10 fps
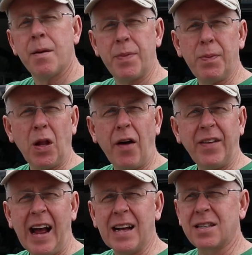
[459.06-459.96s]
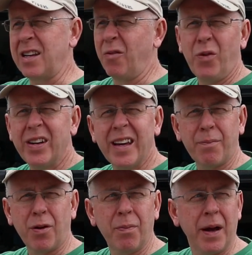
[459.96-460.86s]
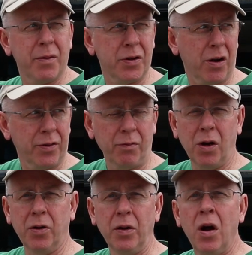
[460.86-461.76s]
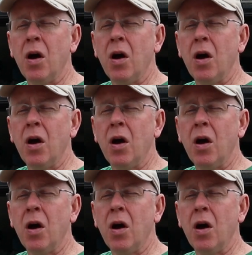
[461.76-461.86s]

people often ask, you know, where do you get propane when you're on the road?